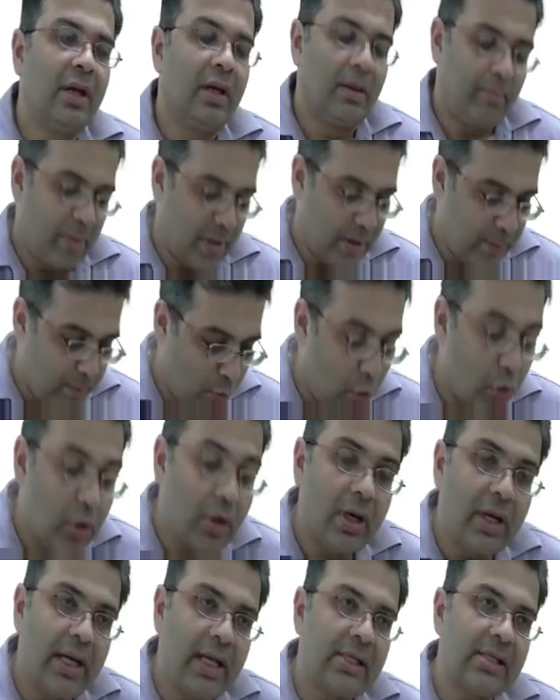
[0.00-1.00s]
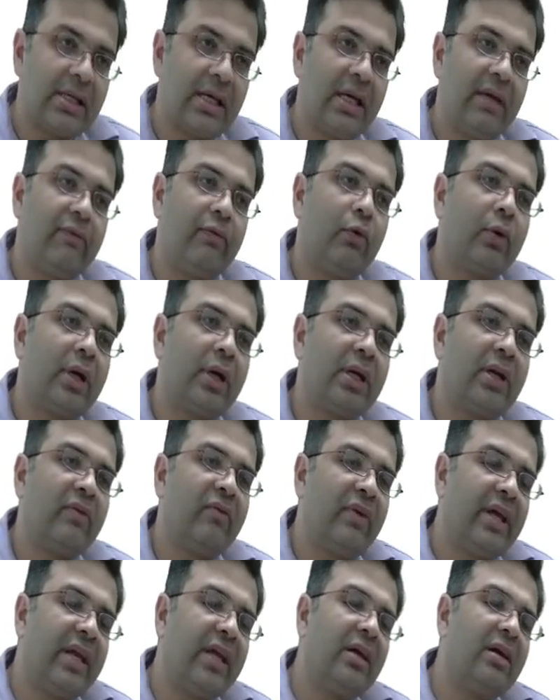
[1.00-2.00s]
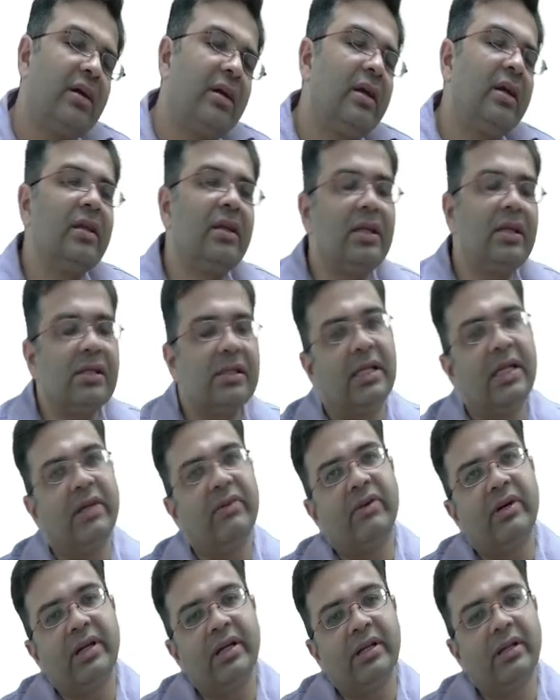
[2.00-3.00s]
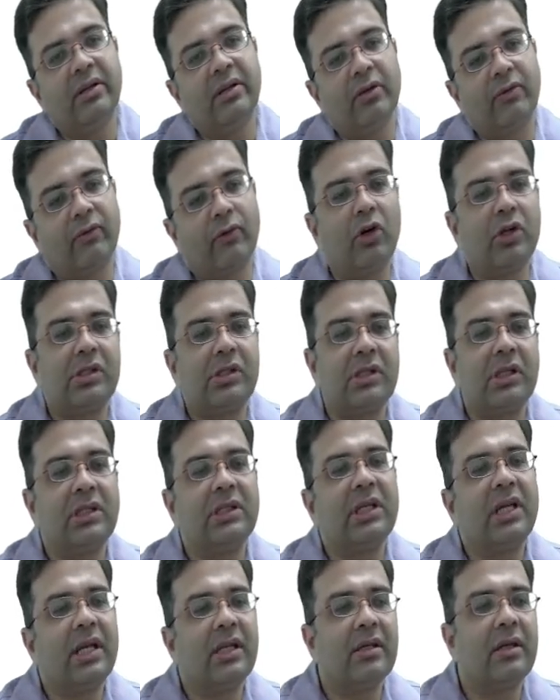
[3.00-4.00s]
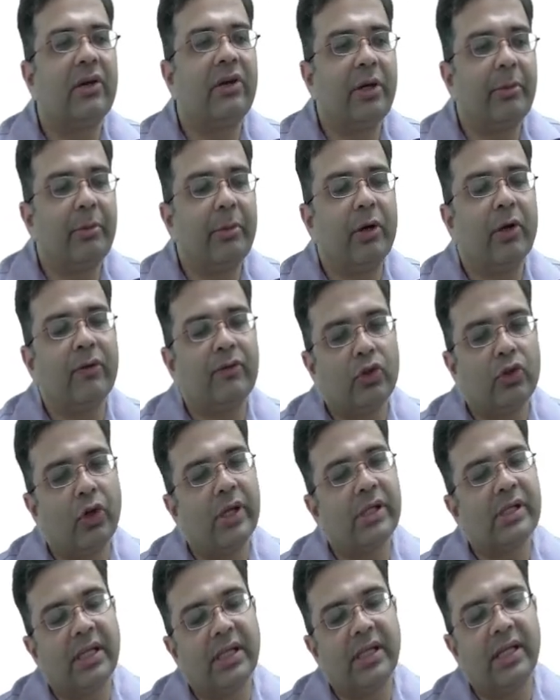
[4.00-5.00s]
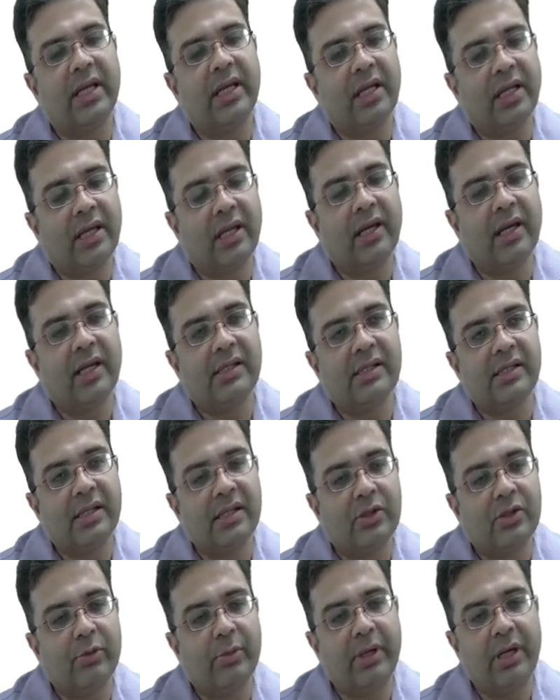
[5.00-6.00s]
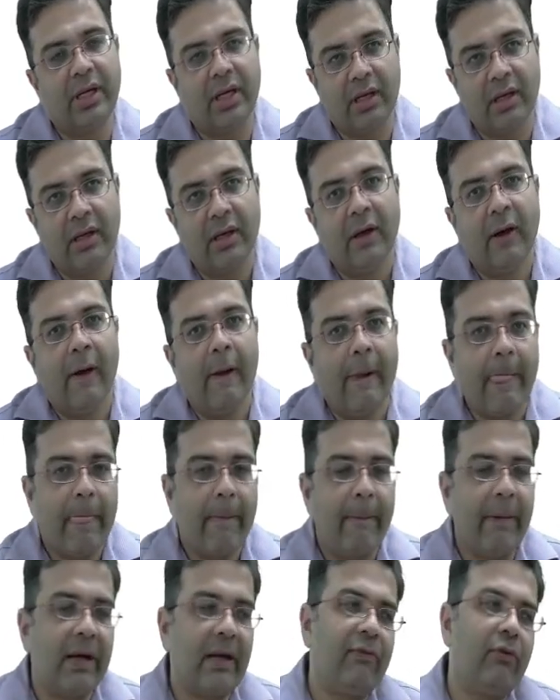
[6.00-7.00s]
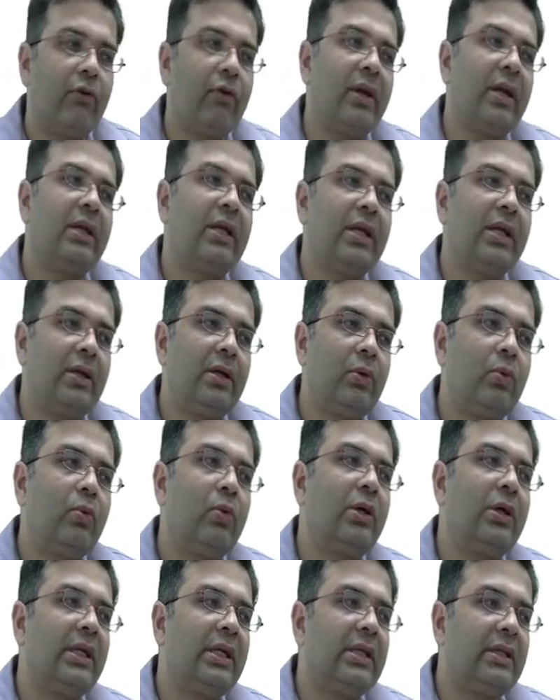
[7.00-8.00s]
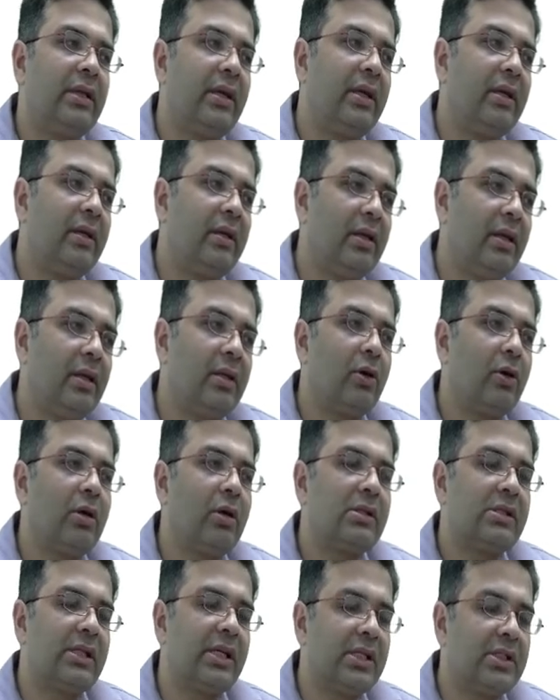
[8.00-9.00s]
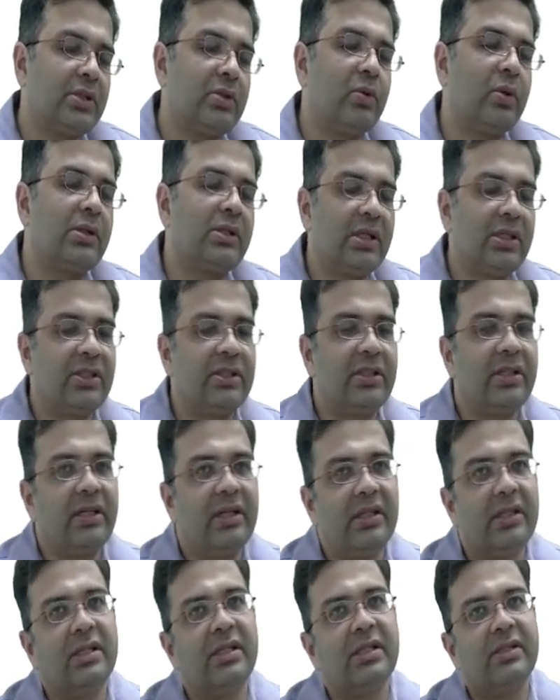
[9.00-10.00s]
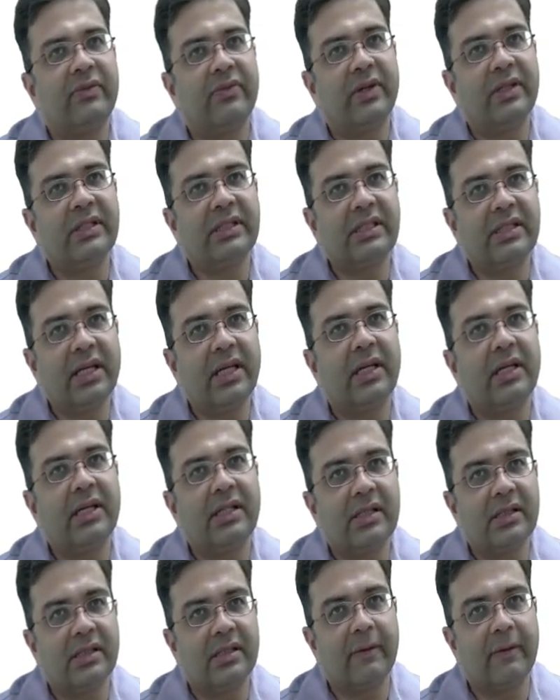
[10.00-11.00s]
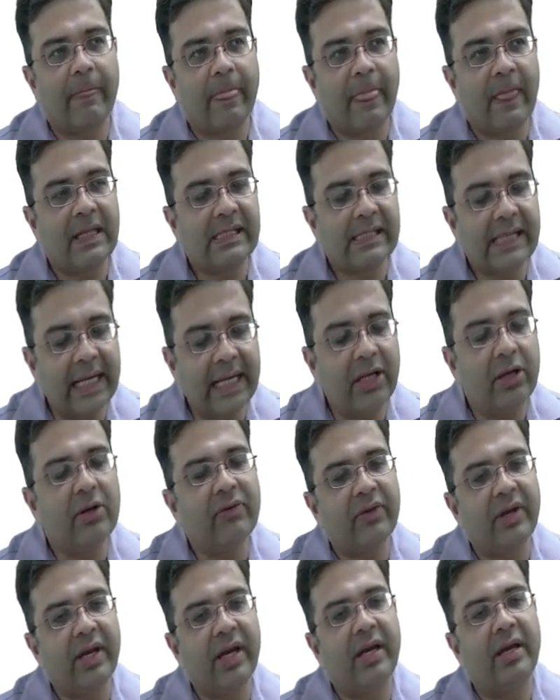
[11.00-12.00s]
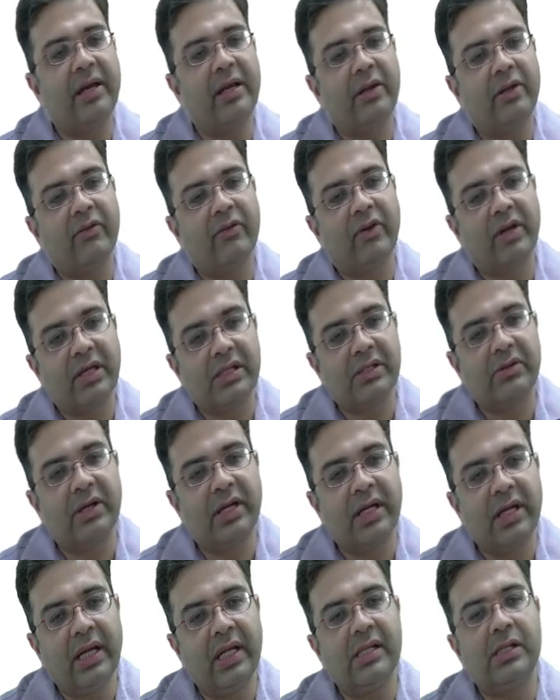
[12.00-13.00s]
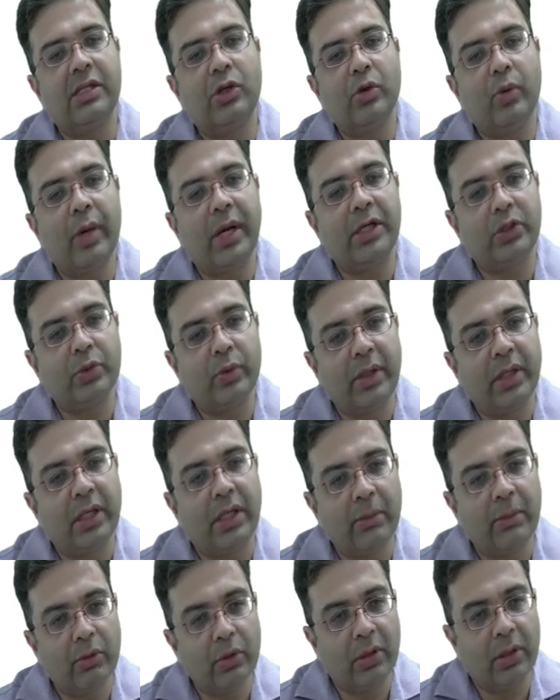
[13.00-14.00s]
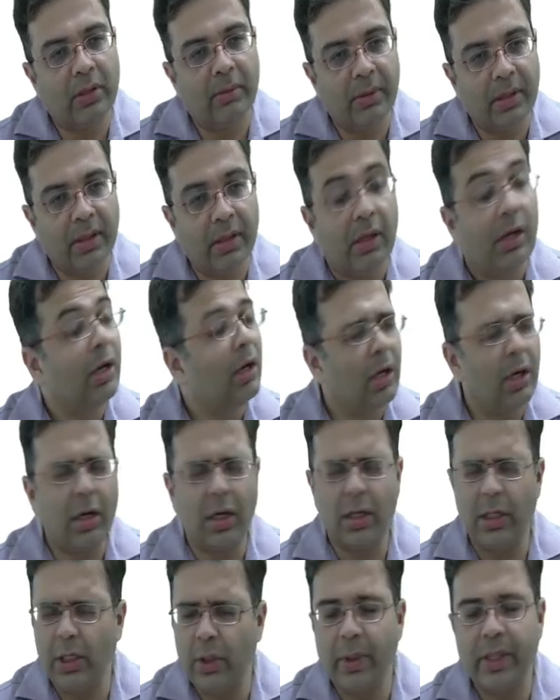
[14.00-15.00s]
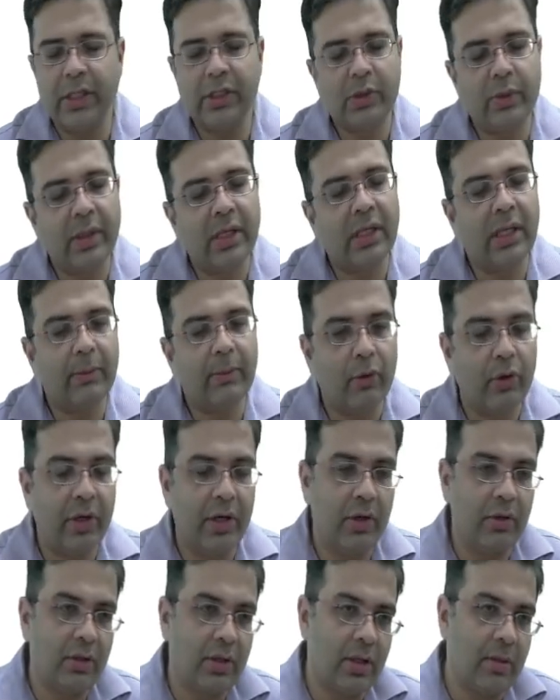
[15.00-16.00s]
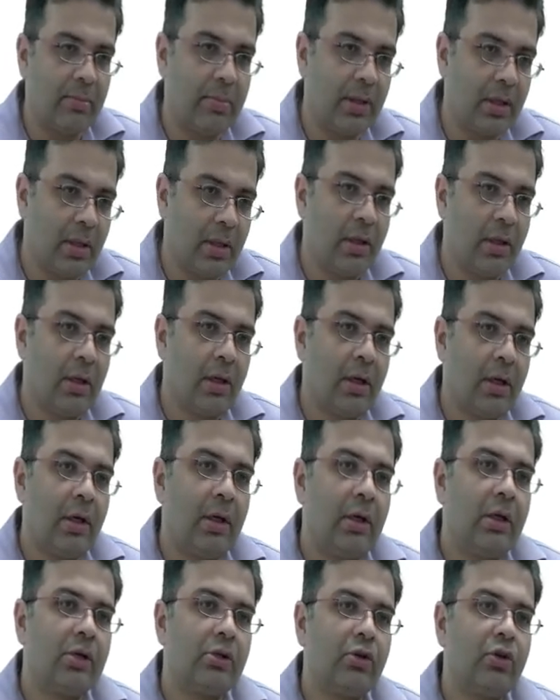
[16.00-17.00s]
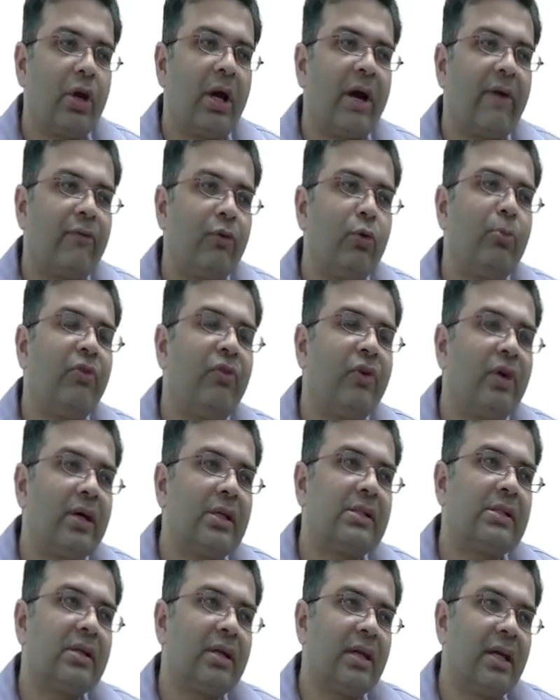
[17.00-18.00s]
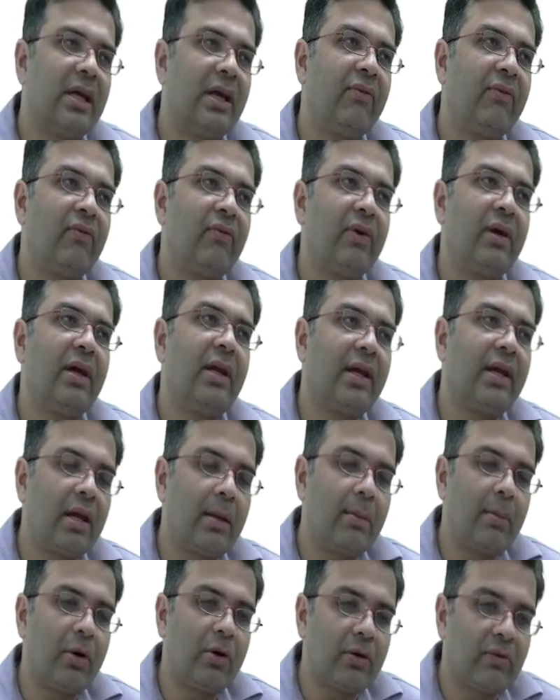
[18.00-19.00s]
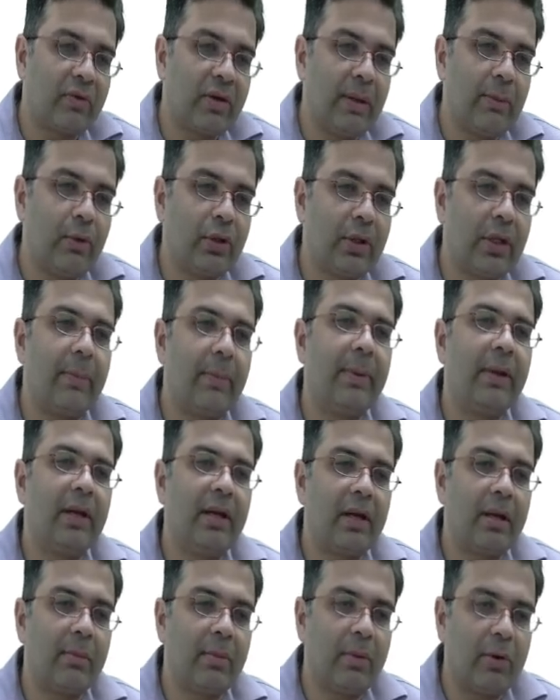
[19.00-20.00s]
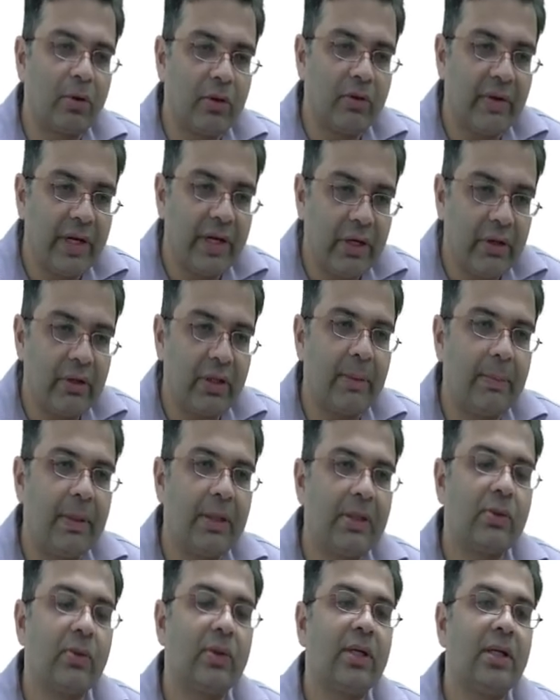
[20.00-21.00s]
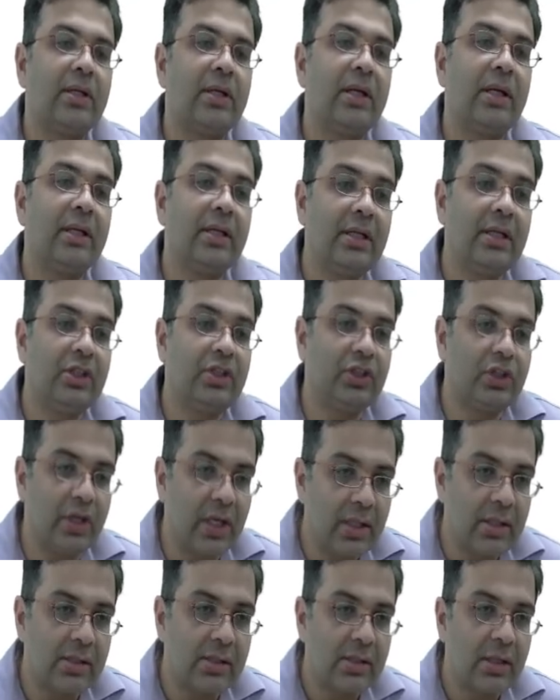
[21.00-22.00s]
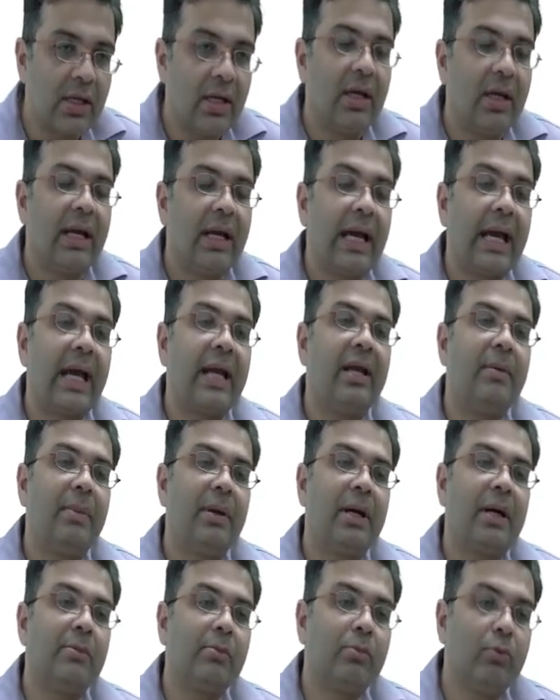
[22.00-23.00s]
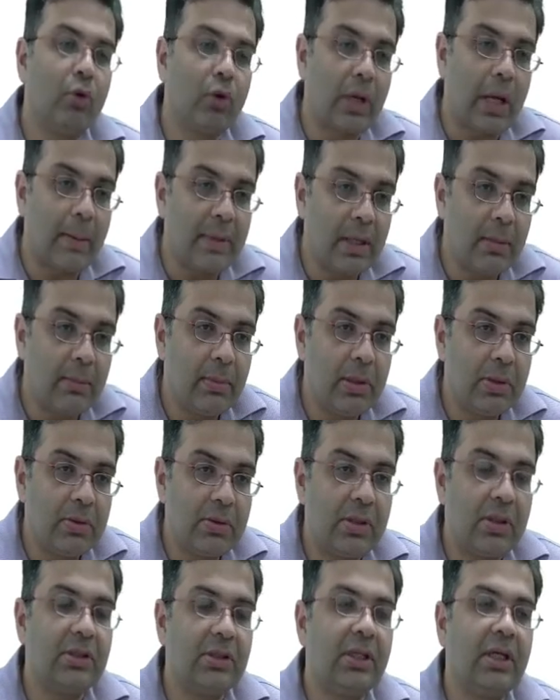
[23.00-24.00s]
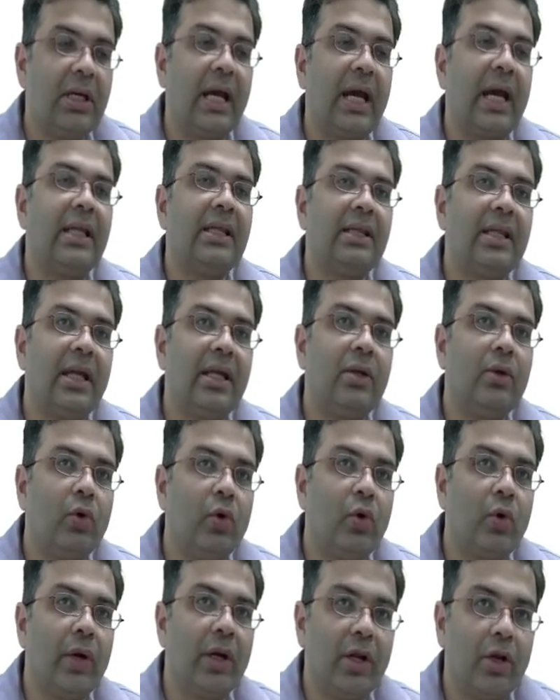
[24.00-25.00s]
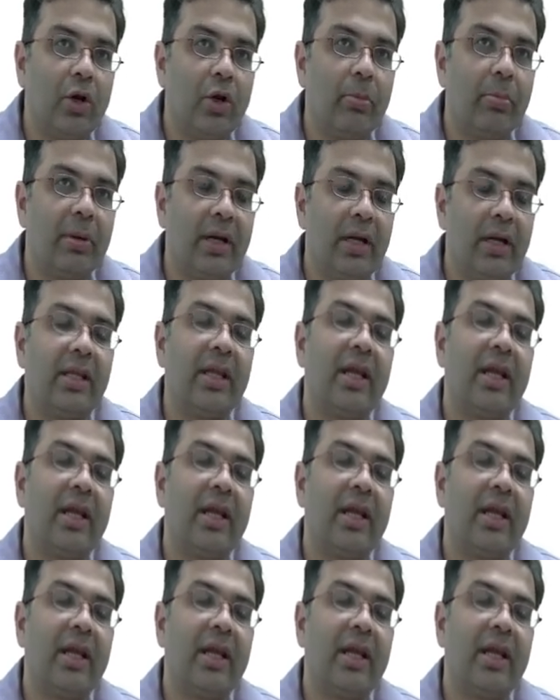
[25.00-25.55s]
But more or less, if you get a very early disease, T1 disease, of course, surgery is the treatment of choice and then nothing else needs to be done. But if you get T2 or T3 disease or stage 2 or stage 3 disease, first thing is standard of care in esophagus today is new adjuvant chemotherapy, uh, new adjuvant chemoradiotherapy. So you have to first give little amount of chemotherapy, little amount of radiotherapy so that the disease shrinks and it becomes more amenable to surgery and then you go ahead and operate.